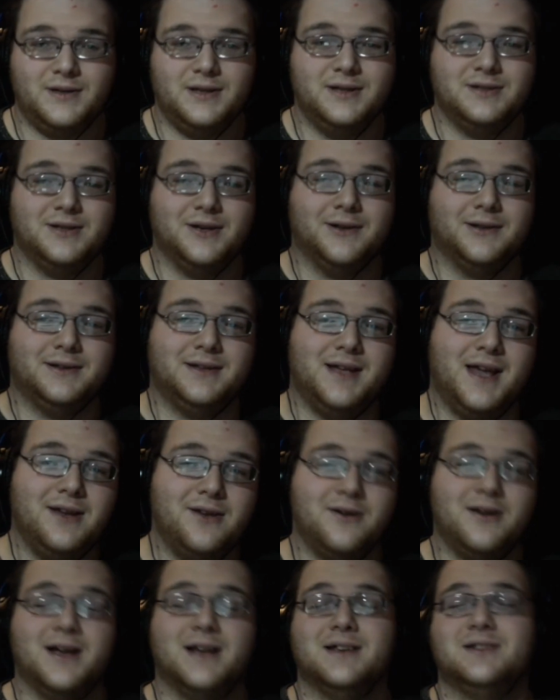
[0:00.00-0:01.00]
So, thank
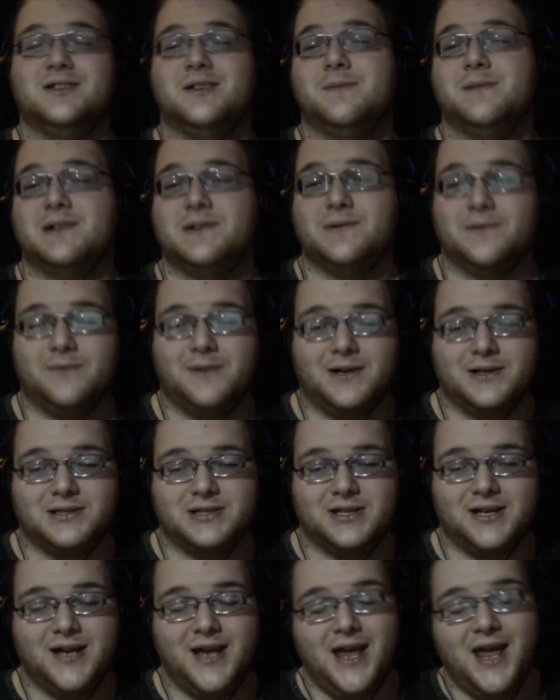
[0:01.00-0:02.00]
you guys so much for
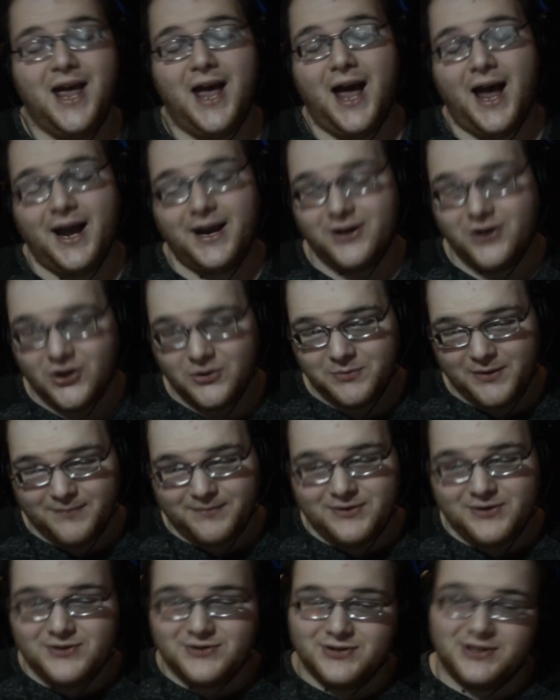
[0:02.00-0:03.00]
watching. I know
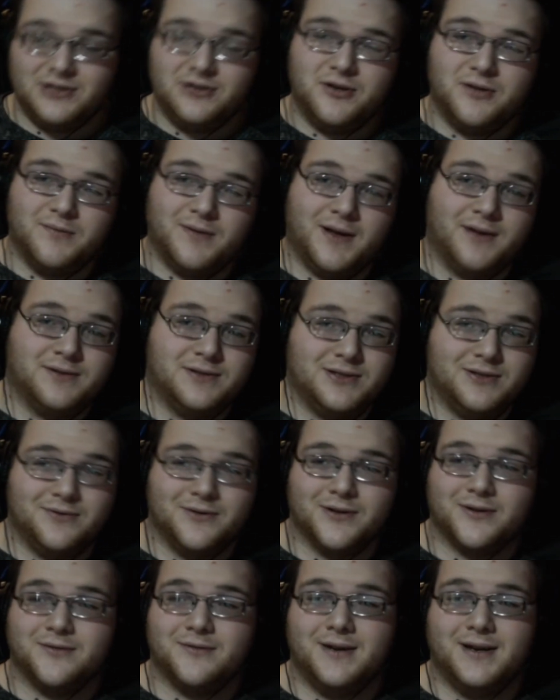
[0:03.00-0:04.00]
people usually do about 2
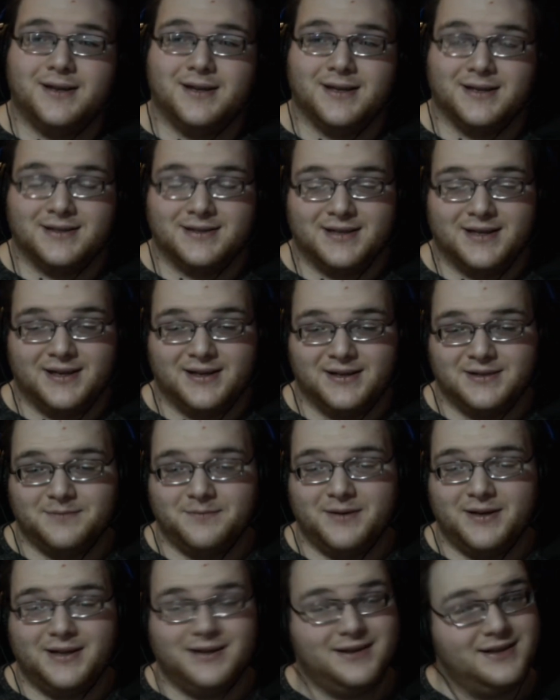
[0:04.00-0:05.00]
or 3 of these things,
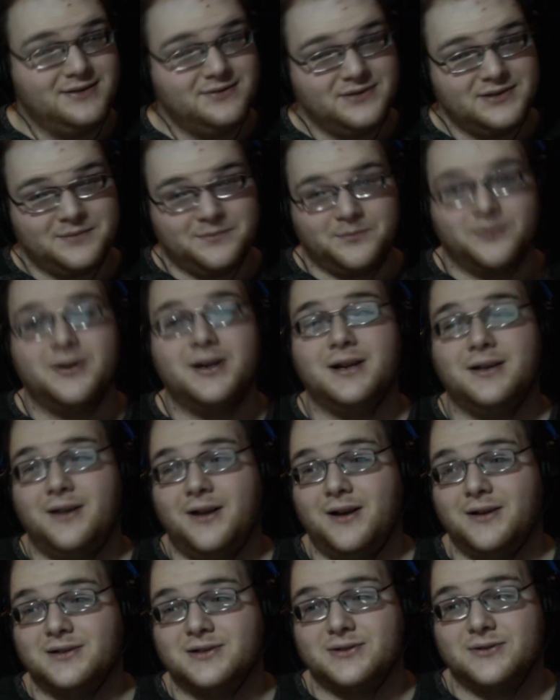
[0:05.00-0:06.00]
but this was a pretty
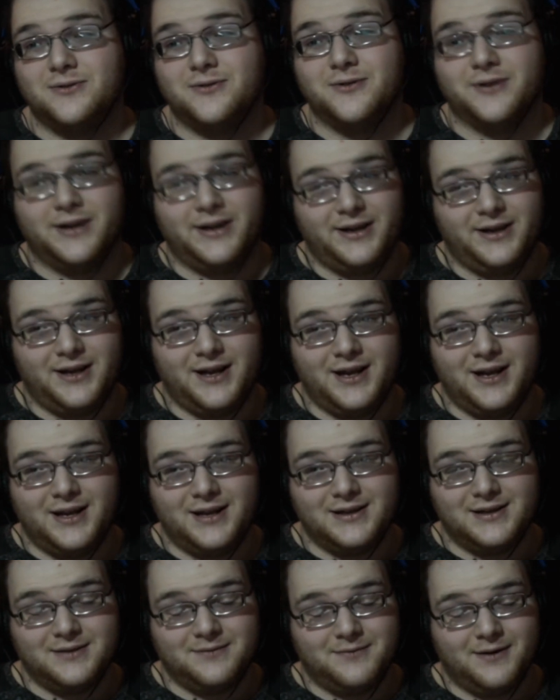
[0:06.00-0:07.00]
long story,
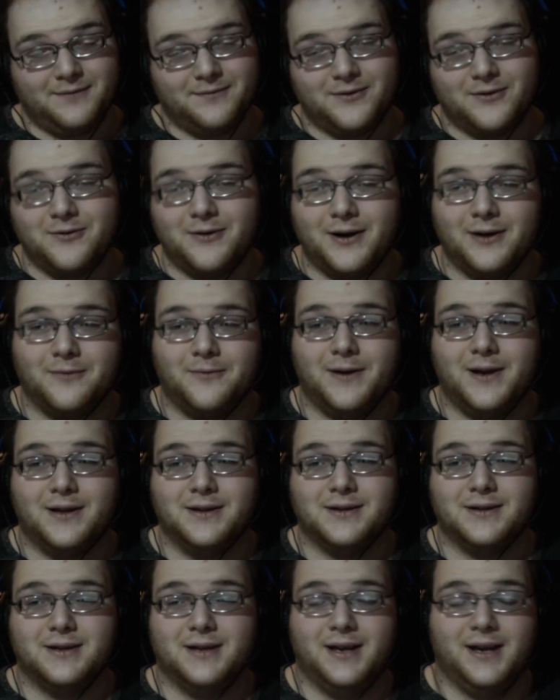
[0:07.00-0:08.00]
and it went for quite a while
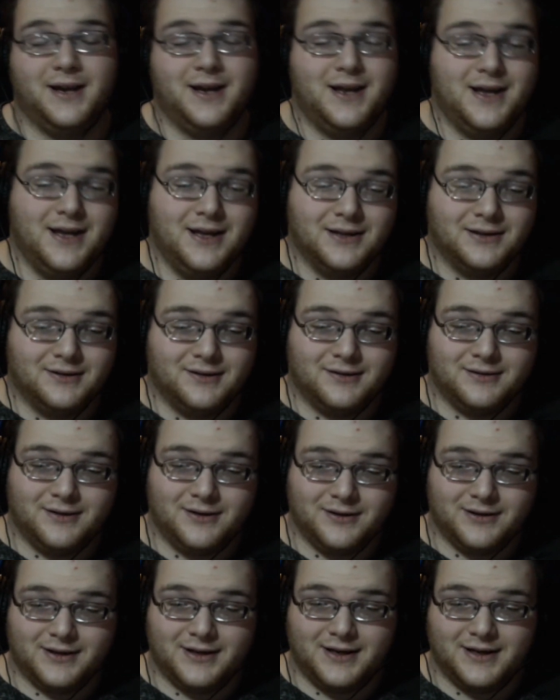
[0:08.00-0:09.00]
tonight. A lot
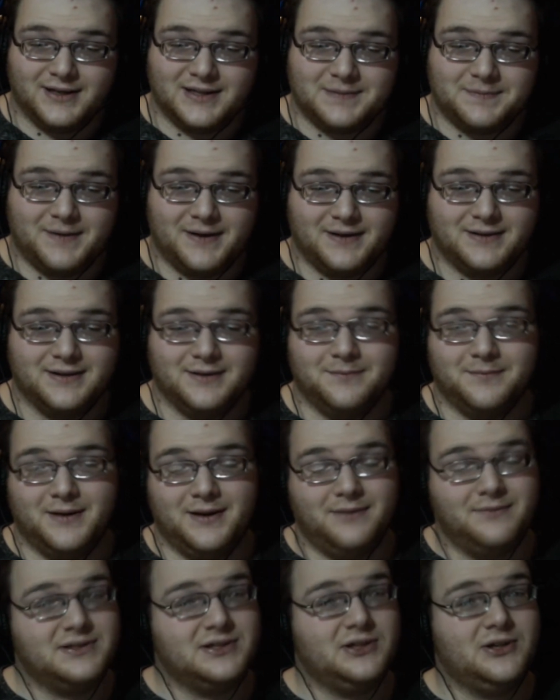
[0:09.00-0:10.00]
longer than I expected, but
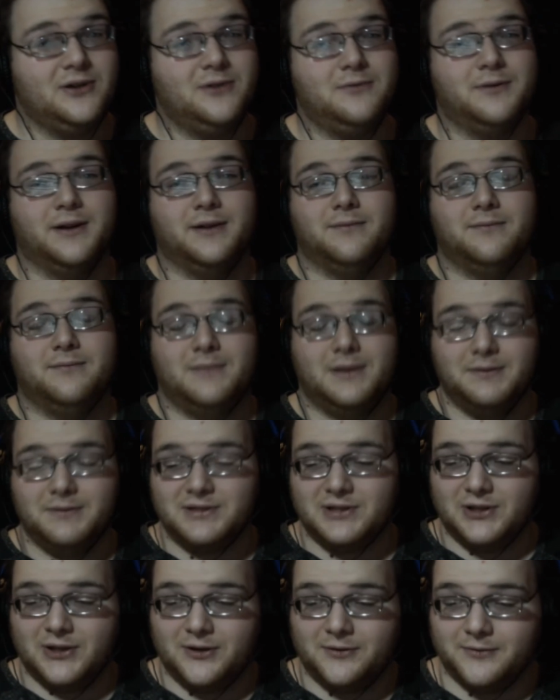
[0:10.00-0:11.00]
it was a good one. It
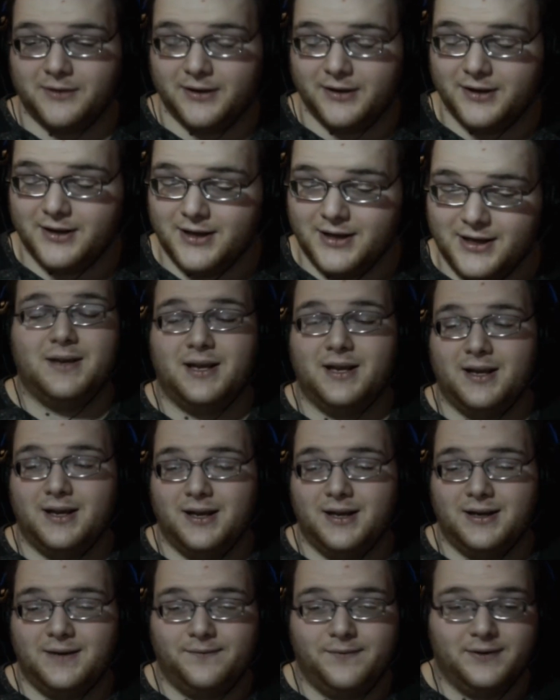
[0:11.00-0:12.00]
was a good one.
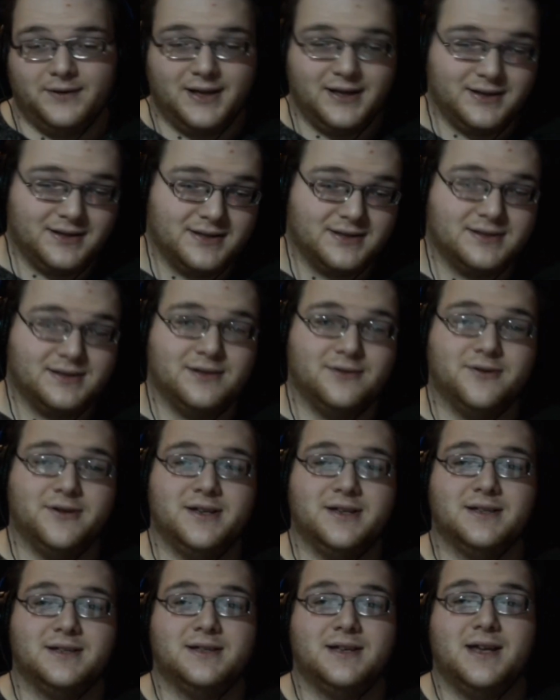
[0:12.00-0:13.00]
And if you like this
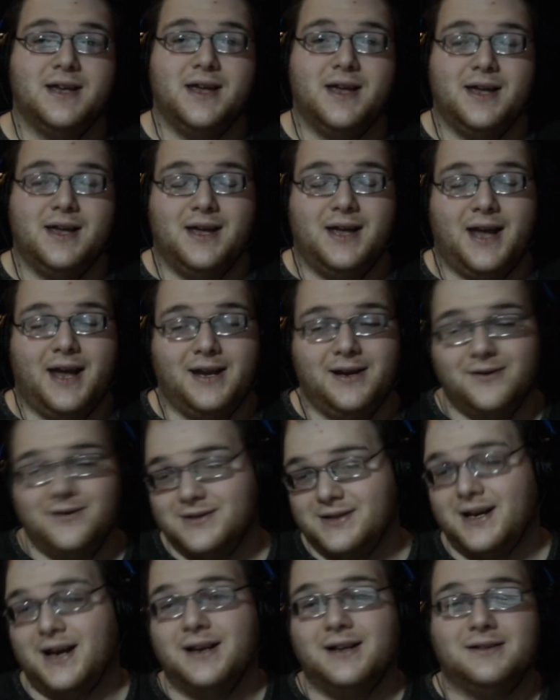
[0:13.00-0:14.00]
series, I know
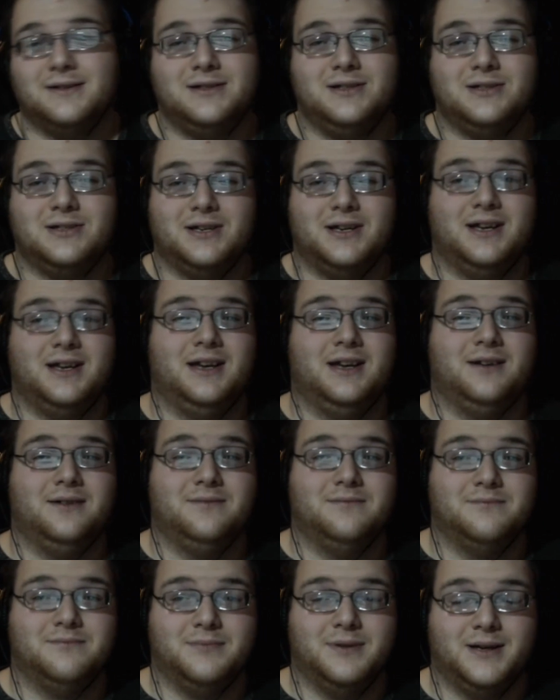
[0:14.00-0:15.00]
it's kind of cliche,
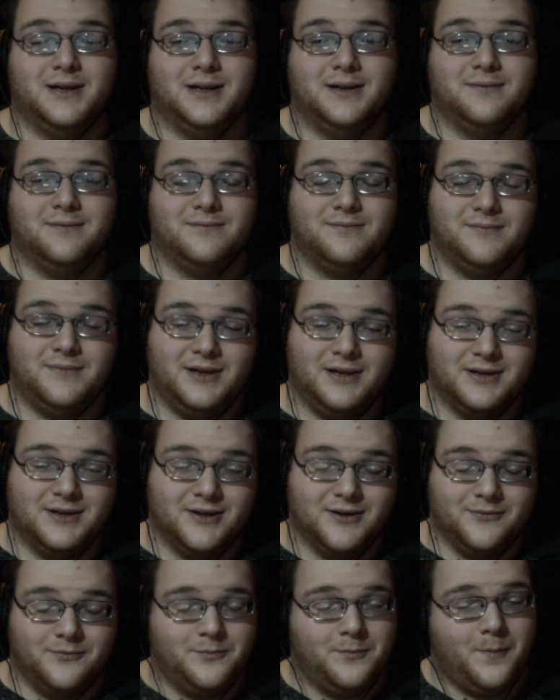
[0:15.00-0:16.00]
but, you
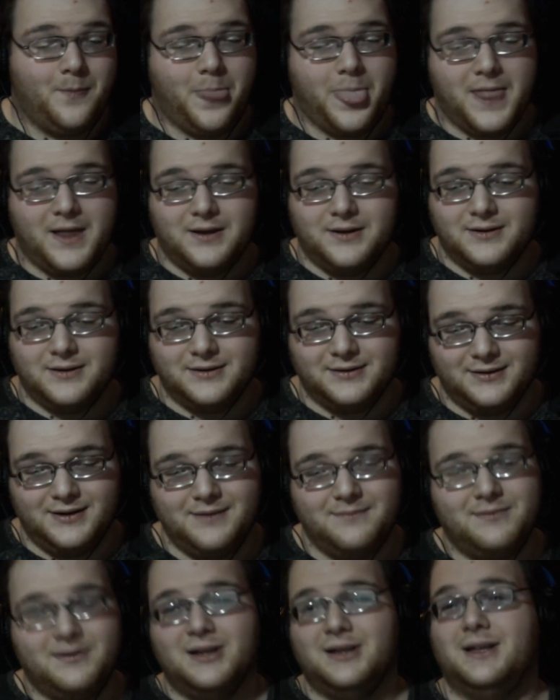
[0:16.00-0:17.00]
know,
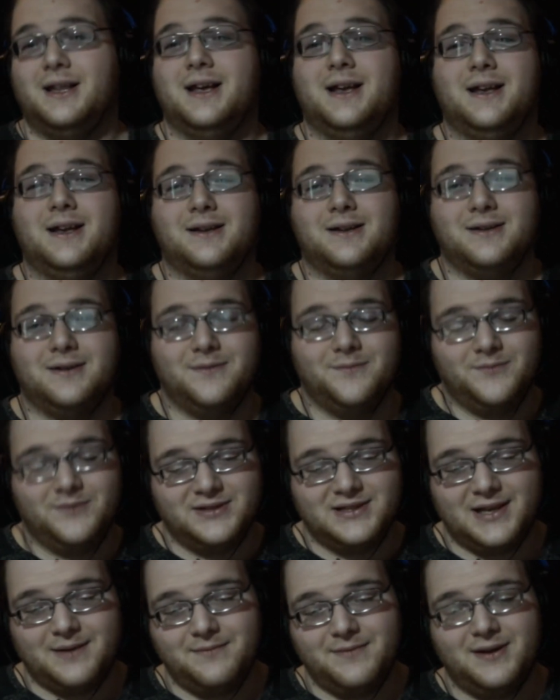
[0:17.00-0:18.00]
leave me a like,
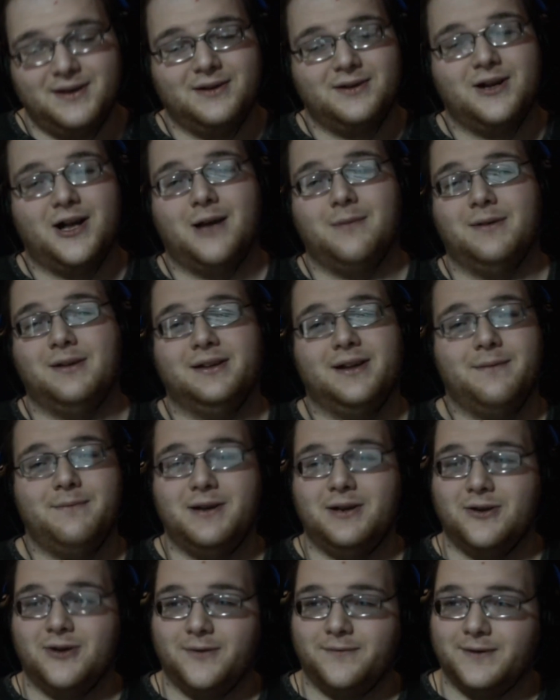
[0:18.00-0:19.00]
send me a comment, let
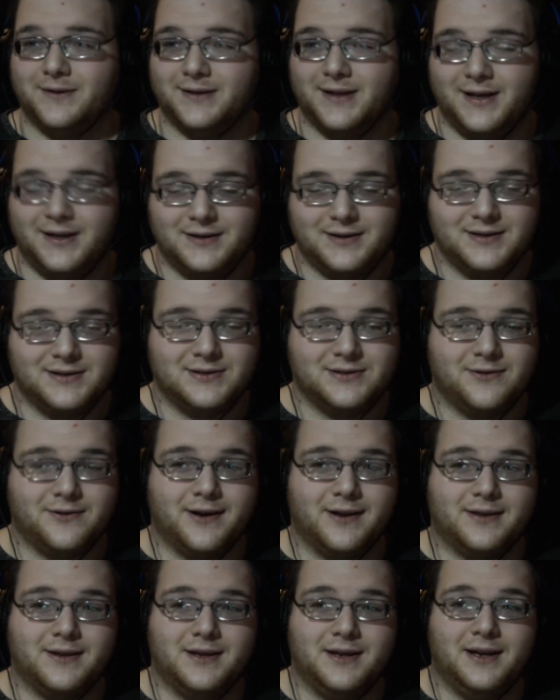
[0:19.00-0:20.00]
me know if you like this sort
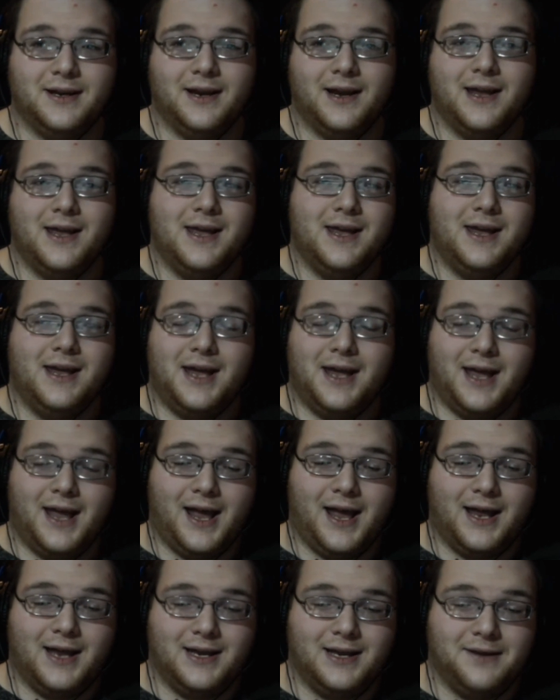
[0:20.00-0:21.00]
of thing,
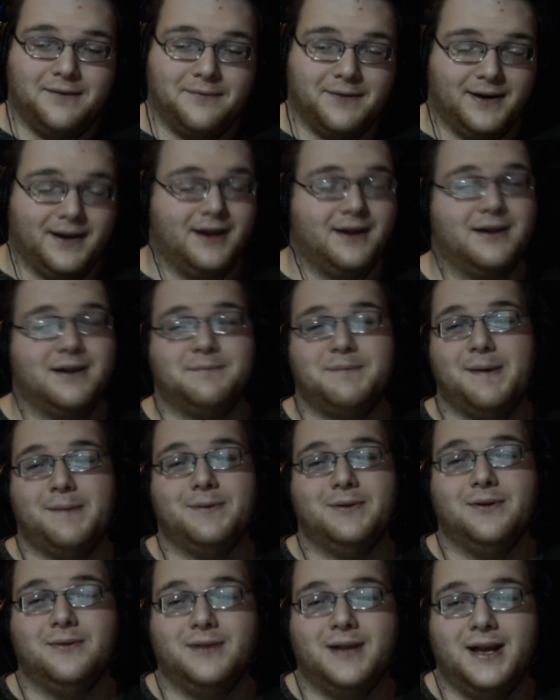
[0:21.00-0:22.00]
and if I get enough
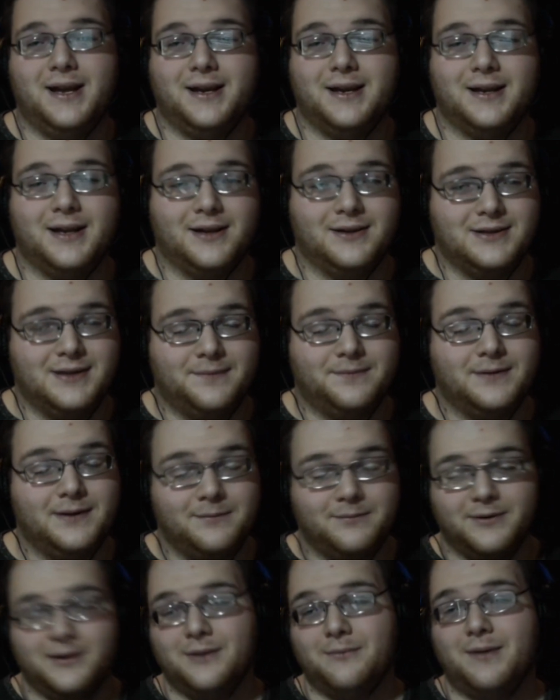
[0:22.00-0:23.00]
people who like it, I'll definitely
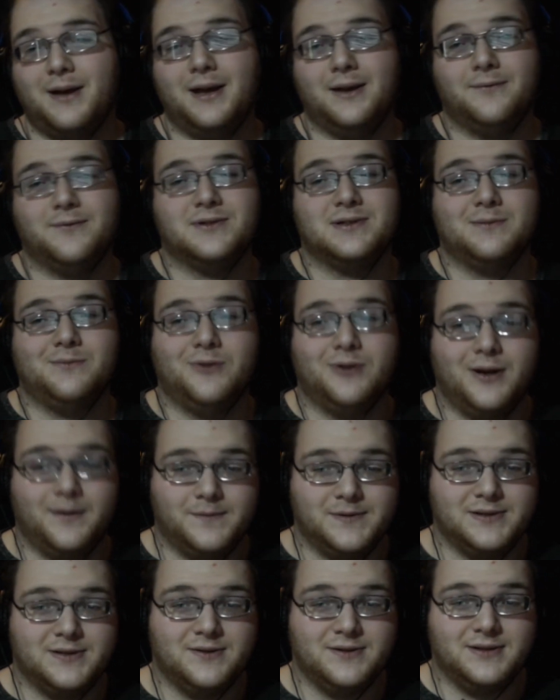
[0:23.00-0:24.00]
bring it back for some more
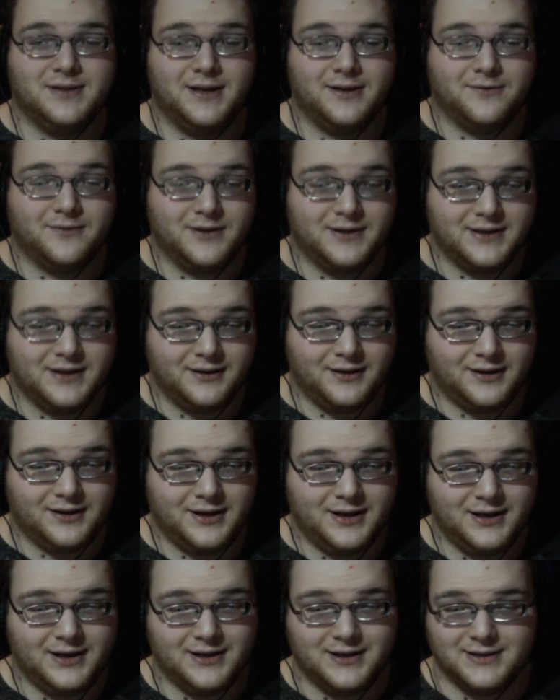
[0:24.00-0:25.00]
episodes later on down the
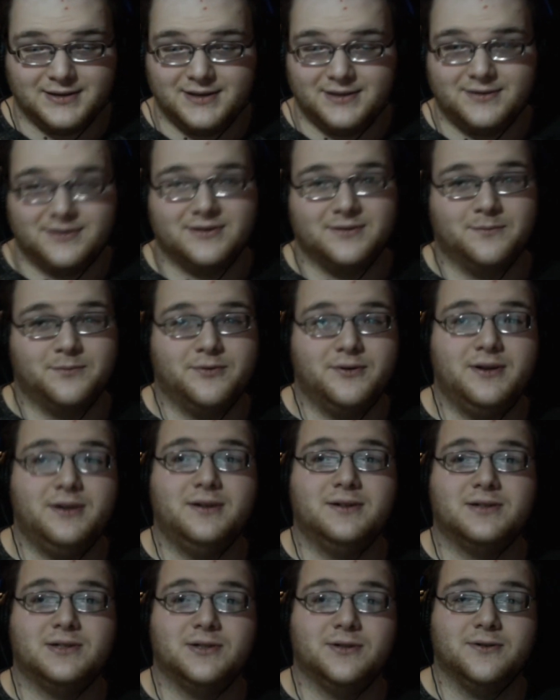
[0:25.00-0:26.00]
line, because these are some pretty
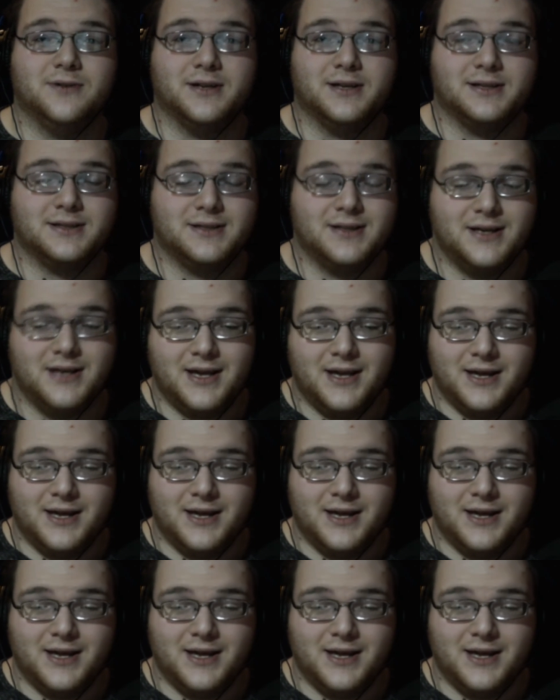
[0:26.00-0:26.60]
good stories.